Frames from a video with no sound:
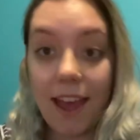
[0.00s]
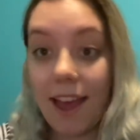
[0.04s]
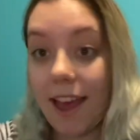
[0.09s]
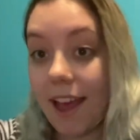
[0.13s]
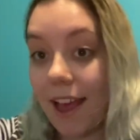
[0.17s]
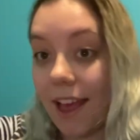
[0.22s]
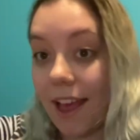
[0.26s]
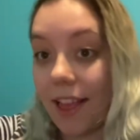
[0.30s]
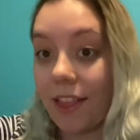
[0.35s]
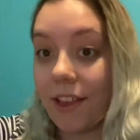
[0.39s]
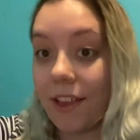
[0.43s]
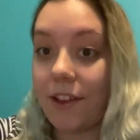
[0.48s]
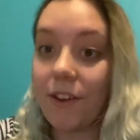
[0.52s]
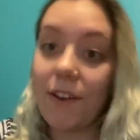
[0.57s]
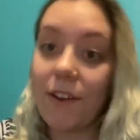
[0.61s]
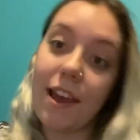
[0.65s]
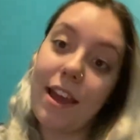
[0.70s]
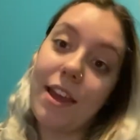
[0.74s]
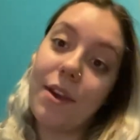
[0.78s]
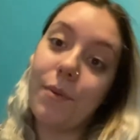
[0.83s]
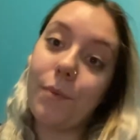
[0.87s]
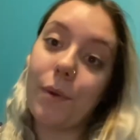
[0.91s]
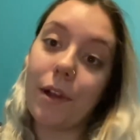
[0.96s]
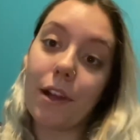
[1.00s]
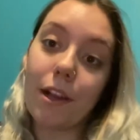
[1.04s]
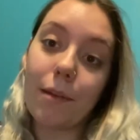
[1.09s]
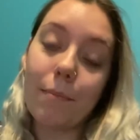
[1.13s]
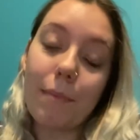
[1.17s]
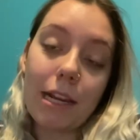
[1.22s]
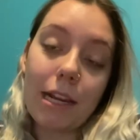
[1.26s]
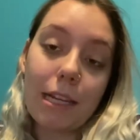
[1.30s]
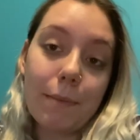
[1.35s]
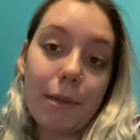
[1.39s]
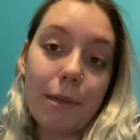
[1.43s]
Hello and welcome
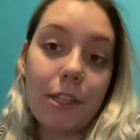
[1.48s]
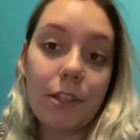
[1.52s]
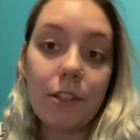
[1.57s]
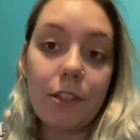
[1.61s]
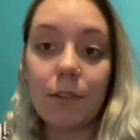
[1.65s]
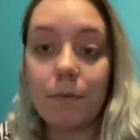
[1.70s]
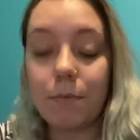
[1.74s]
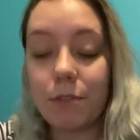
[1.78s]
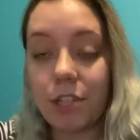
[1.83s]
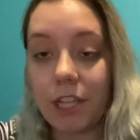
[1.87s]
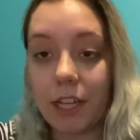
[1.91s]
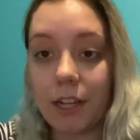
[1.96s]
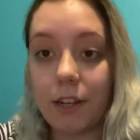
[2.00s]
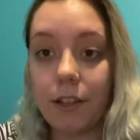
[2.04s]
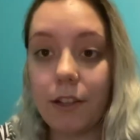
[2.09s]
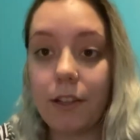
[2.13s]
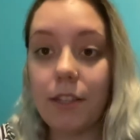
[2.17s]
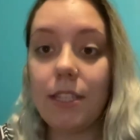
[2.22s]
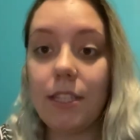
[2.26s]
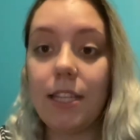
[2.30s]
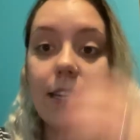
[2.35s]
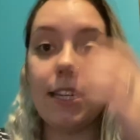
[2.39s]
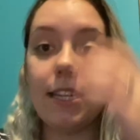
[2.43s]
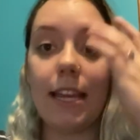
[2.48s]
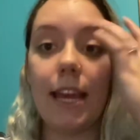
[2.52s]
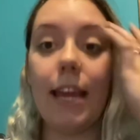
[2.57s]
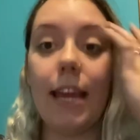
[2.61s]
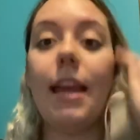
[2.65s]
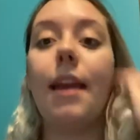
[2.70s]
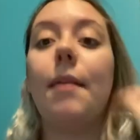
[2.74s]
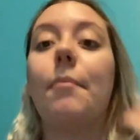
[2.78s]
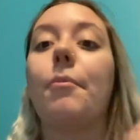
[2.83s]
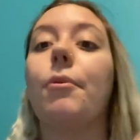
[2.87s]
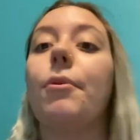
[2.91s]
back to my YouTube channel. Today
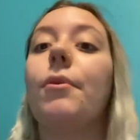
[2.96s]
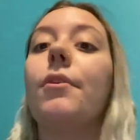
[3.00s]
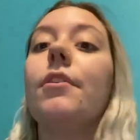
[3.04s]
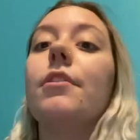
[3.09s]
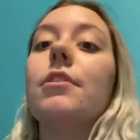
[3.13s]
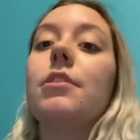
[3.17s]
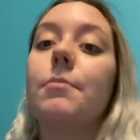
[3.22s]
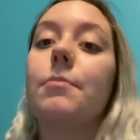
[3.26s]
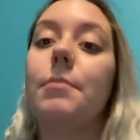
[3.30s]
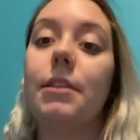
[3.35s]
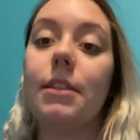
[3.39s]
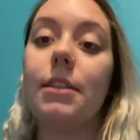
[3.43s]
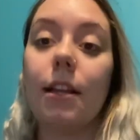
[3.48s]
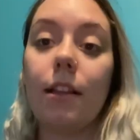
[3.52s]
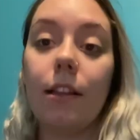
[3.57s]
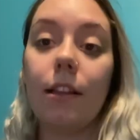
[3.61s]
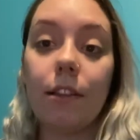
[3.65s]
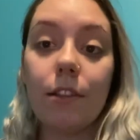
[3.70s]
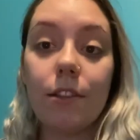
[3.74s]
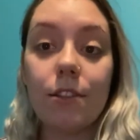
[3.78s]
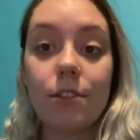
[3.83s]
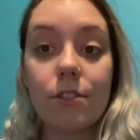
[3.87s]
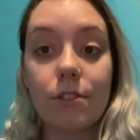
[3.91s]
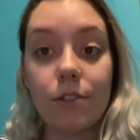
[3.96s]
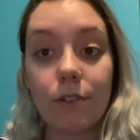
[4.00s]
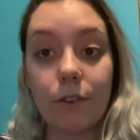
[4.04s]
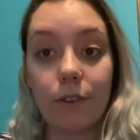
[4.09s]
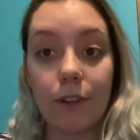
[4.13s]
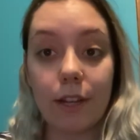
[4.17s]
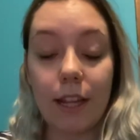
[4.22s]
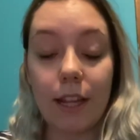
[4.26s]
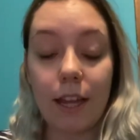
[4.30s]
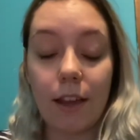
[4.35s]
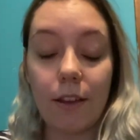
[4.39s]
I'm going to be telling the
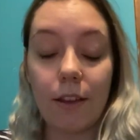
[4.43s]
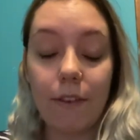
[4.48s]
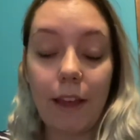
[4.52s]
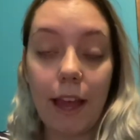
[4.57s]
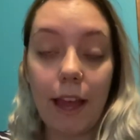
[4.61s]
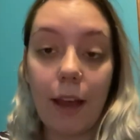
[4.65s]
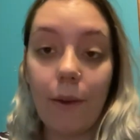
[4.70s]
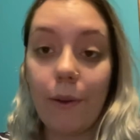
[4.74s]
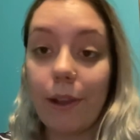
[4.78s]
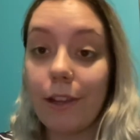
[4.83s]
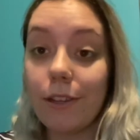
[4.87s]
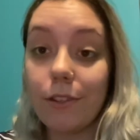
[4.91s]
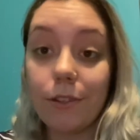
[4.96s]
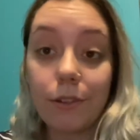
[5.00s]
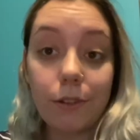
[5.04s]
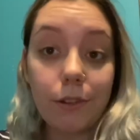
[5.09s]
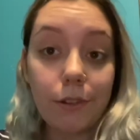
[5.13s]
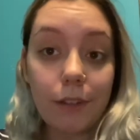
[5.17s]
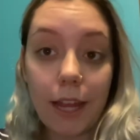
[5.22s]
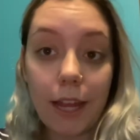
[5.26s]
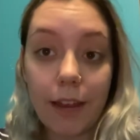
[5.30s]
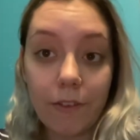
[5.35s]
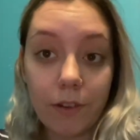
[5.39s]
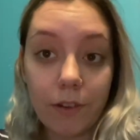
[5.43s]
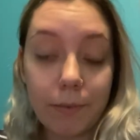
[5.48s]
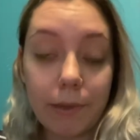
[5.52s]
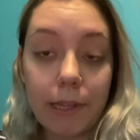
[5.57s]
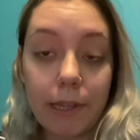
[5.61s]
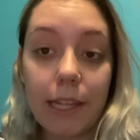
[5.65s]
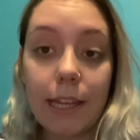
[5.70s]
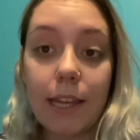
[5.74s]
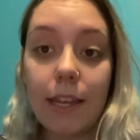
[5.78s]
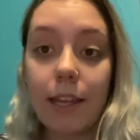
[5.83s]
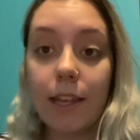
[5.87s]
story of how I told
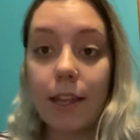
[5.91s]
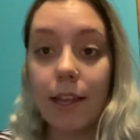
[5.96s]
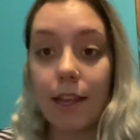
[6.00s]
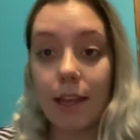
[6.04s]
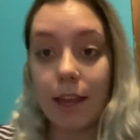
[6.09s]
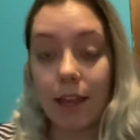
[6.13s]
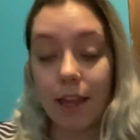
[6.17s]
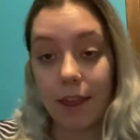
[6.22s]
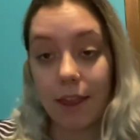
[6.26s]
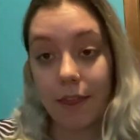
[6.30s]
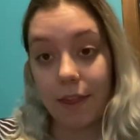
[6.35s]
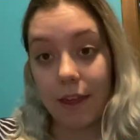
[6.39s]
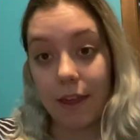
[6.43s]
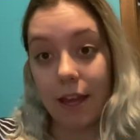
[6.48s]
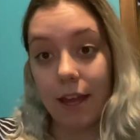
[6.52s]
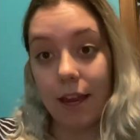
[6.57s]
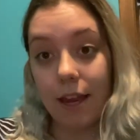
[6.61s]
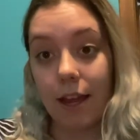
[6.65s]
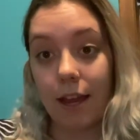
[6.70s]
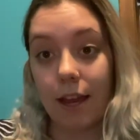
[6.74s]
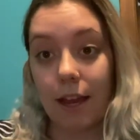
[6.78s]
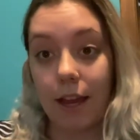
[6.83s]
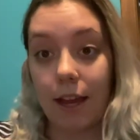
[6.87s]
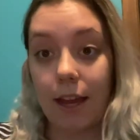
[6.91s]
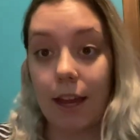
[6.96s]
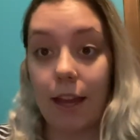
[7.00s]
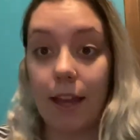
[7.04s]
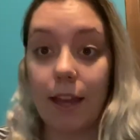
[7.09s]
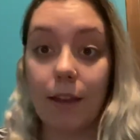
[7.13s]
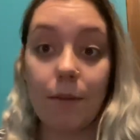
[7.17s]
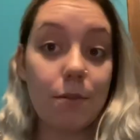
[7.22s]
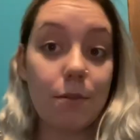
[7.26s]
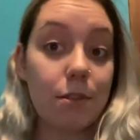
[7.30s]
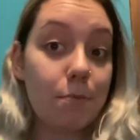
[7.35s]
everybody that
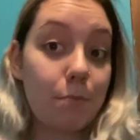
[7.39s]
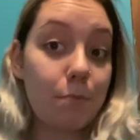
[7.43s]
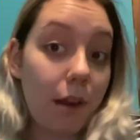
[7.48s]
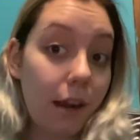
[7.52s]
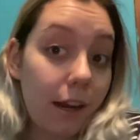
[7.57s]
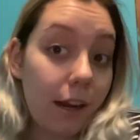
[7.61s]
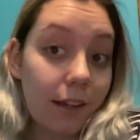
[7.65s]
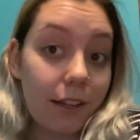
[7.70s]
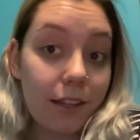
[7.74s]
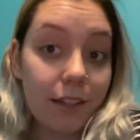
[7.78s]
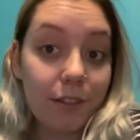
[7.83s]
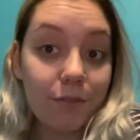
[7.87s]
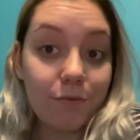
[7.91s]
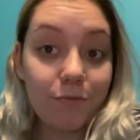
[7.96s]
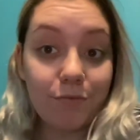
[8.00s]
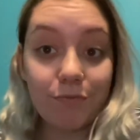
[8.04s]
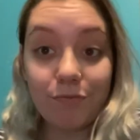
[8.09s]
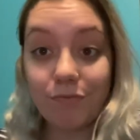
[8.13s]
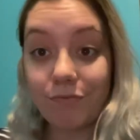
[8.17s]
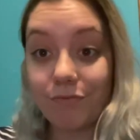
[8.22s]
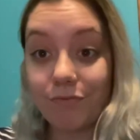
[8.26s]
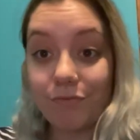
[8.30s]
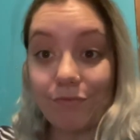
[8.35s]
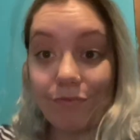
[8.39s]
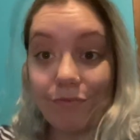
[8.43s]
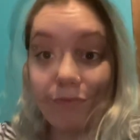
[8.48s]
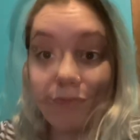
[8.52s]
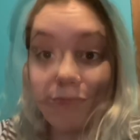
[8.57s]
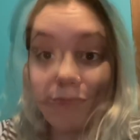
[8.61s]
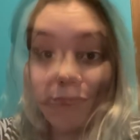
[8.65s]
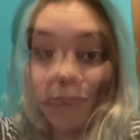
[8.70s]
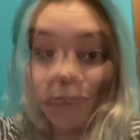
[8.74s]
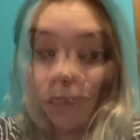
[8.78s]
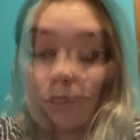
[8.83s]
I was pregnant.
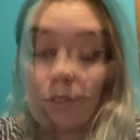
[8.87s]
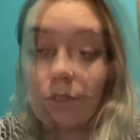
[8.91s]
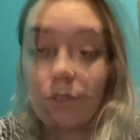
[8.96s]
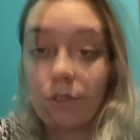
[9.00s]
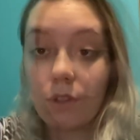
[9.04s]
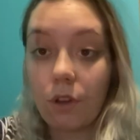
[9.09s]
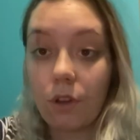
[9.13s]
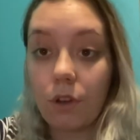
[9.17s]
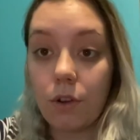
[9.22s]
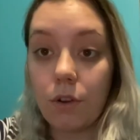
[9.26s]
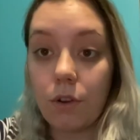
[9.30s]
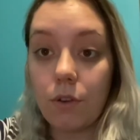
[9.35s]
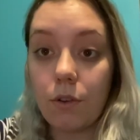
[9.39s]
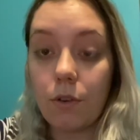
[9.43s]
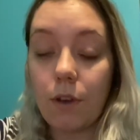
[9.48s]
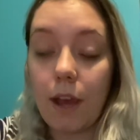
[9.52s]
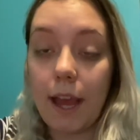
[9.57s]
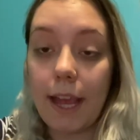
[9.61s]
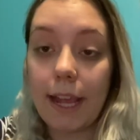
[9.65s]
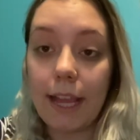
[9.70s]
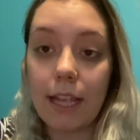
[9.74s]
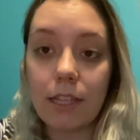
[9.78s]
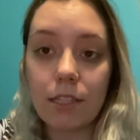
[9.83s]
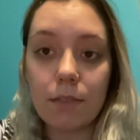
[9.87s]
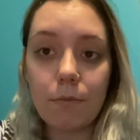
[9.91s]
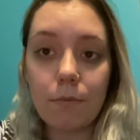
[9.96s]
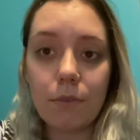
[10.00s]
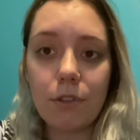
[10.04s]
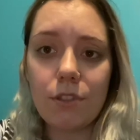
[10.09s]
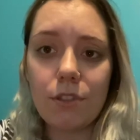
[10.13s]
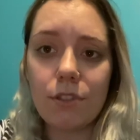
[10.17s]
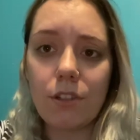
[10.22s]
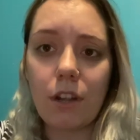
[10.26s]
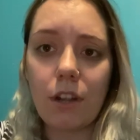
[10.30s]
So I guess I'm
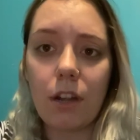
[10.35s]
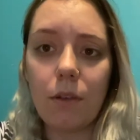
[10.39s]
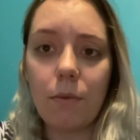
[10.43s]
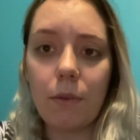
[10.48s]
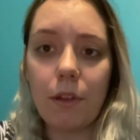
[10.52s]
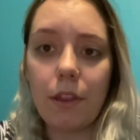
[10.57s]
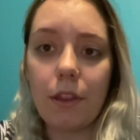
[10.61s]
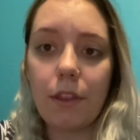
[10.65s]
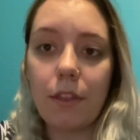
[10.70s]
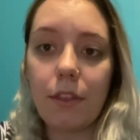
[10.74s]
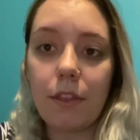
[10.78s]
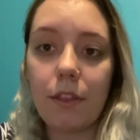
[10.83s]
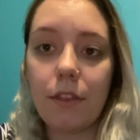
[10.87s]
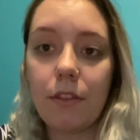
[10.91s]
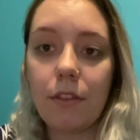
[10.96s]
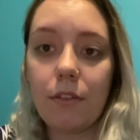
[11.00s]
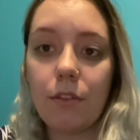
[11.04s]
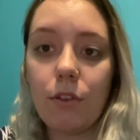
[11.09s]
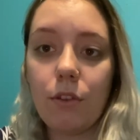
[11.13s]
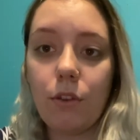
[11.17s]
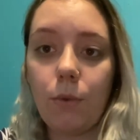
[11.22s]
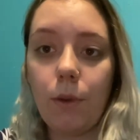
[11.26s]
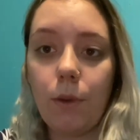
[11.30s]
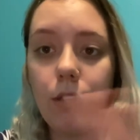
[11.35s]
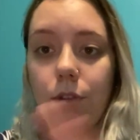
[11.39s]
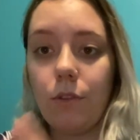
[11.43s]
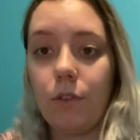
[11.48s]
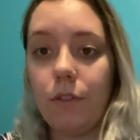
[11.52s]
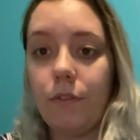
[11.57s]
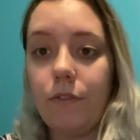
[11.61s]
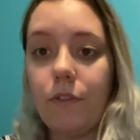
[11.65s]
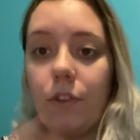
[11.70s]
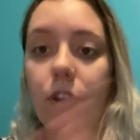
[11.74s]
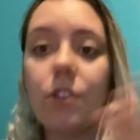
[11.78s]
going to start with who I
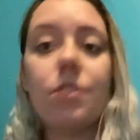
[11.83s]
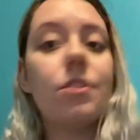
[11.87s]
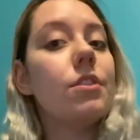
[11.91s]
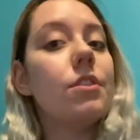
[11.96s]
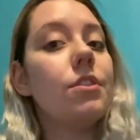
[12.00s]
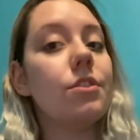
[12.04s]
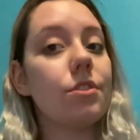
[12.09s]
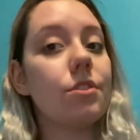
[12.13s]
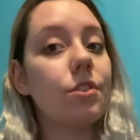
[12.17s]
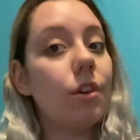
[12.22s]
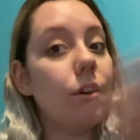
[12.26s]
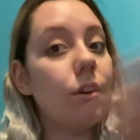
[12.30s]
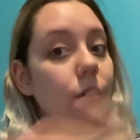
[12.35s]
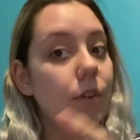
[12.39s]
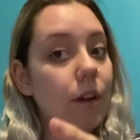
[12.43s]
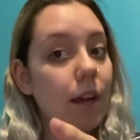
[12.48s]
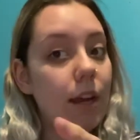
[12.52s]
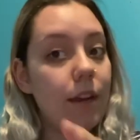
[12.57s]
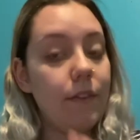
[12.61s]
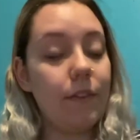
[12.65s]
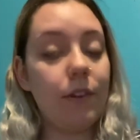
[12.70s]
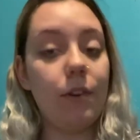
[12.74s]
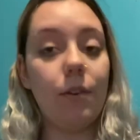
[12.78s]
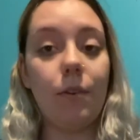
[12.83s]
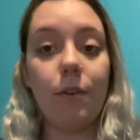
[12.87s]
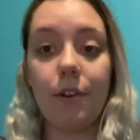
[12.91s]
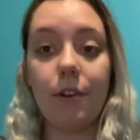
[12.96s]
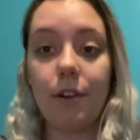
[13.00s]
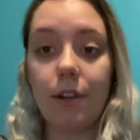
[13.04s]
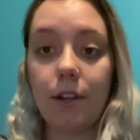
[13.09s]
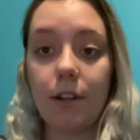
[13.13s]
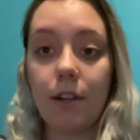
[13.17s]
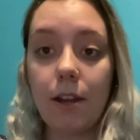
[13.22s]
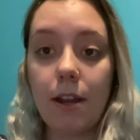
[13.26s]
told first and just go kind of in
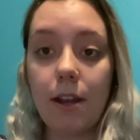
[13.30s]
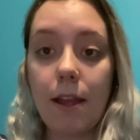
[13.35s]
order.